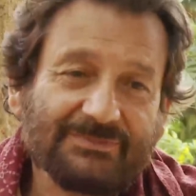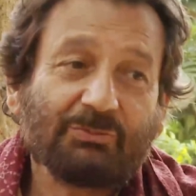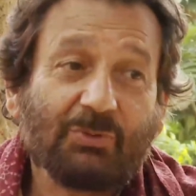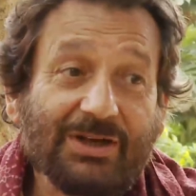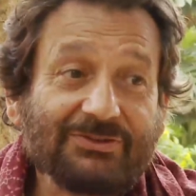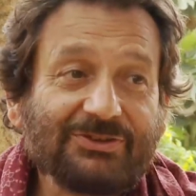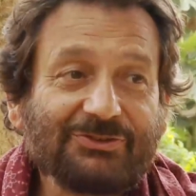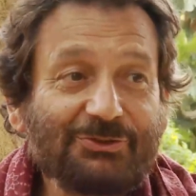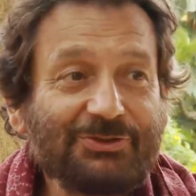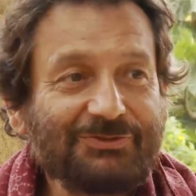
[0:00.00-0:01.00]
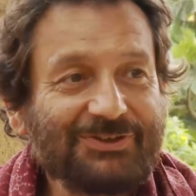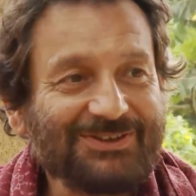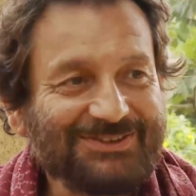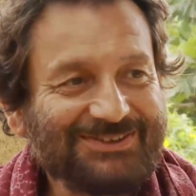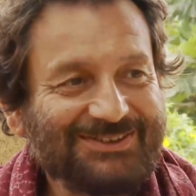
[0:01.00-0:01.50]
Then why is it so
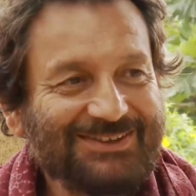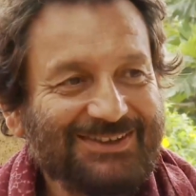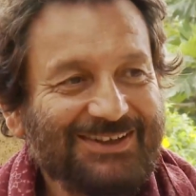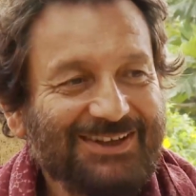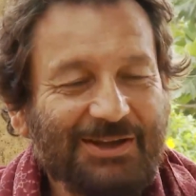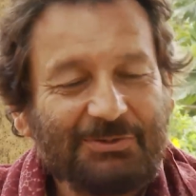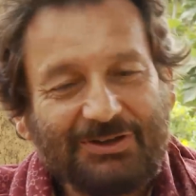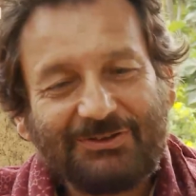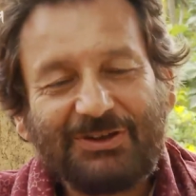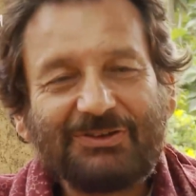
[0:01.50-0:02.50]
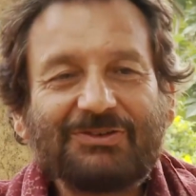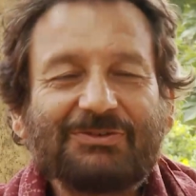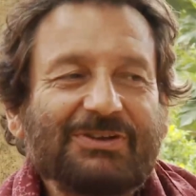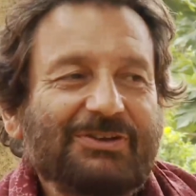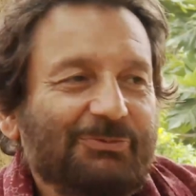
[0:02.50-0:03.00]
difficult? I mean,
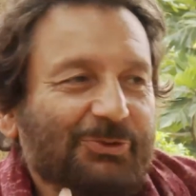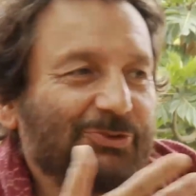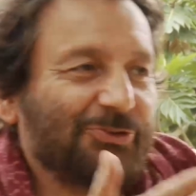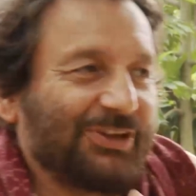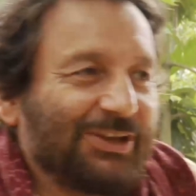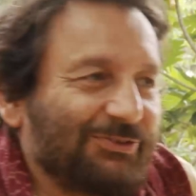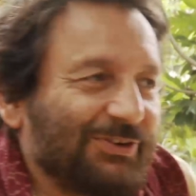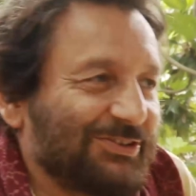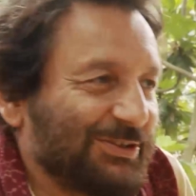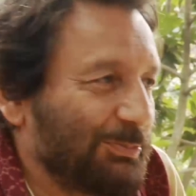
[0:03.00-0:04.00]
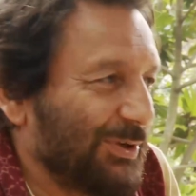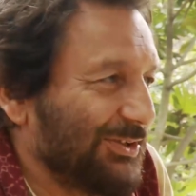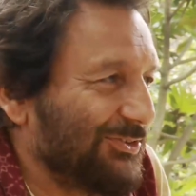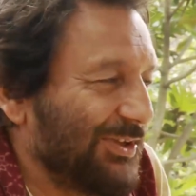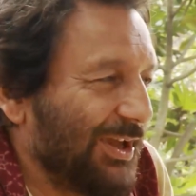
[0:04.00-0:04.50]
what you're saying is very simple.
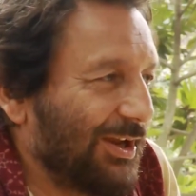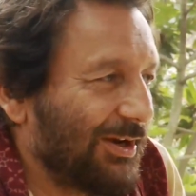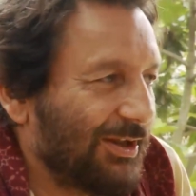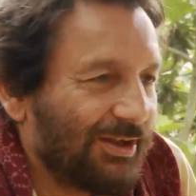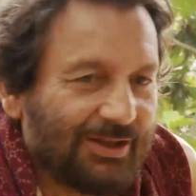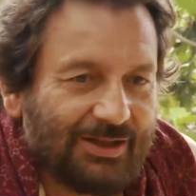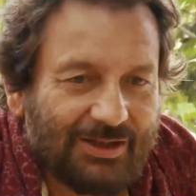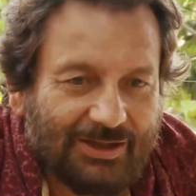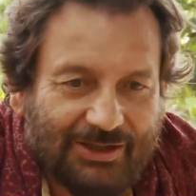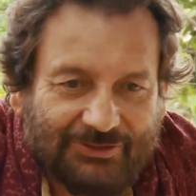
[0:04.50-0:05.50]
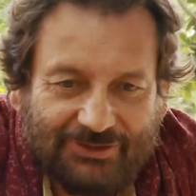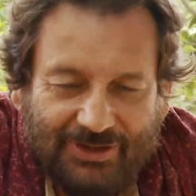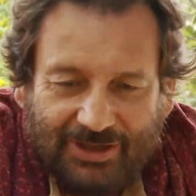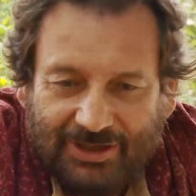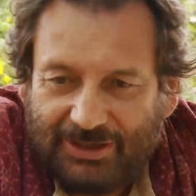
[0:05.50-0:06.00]
It's there. It's
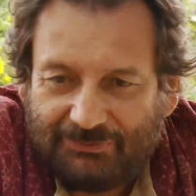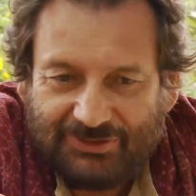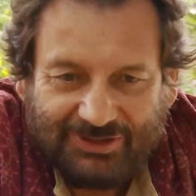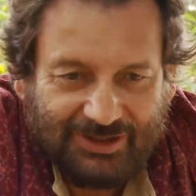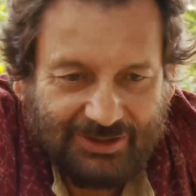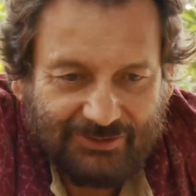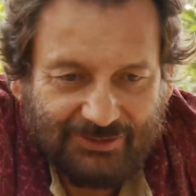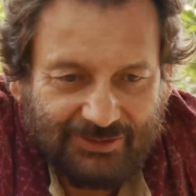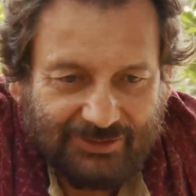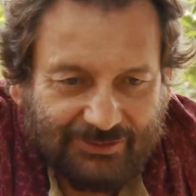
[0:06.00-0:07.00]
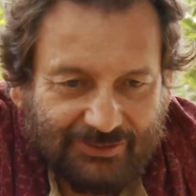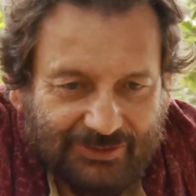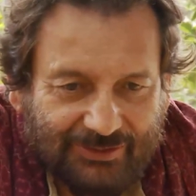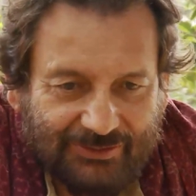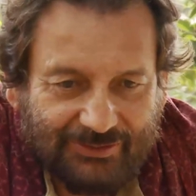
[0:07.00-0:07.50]
there. Everything
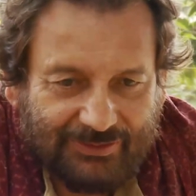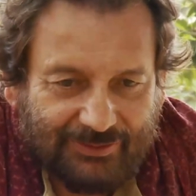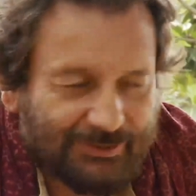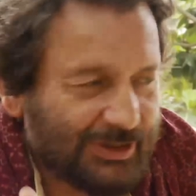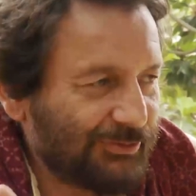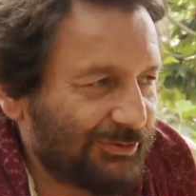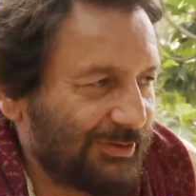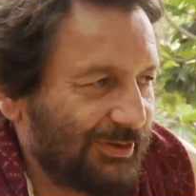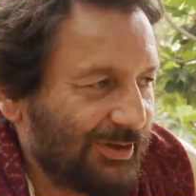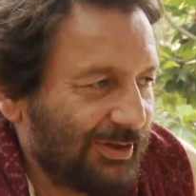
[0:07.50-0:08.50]
is creation.